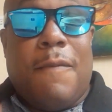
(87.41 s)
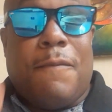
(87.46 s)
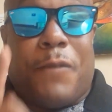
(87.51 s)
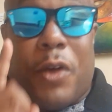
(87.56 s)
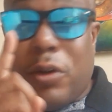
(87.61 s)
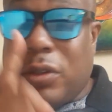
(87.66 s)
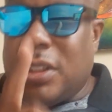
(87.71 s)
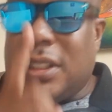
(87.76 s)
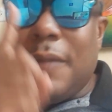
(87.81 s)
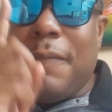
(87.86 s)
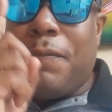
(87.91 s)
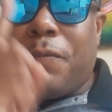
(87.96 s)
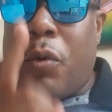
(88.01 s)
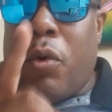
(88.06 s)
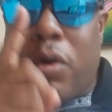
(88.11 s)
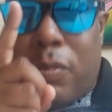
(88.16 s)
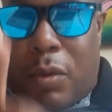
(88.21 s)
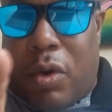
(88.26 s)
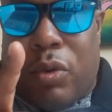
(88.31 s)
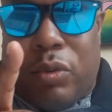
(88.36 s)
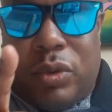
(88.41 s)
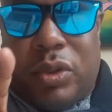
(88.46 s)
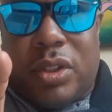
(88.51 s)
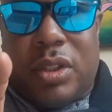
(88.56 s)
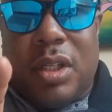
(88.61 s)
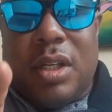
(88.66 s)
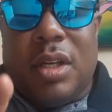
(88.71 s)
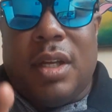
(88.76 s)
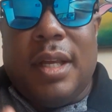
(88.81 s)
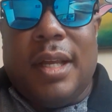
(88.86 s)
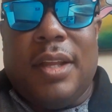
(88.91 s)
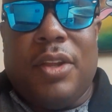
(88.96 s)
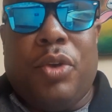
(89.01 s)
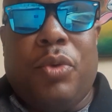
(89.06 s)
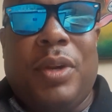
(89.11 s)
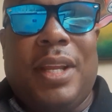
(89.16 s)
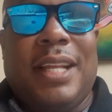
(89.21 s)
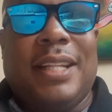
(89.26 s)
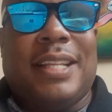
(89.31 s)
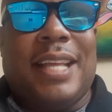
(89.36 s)
First and foremost, you
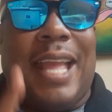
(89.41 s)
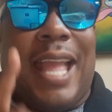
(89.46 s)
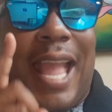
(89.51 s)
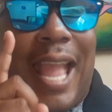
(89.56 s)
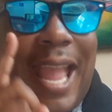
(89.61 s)
need the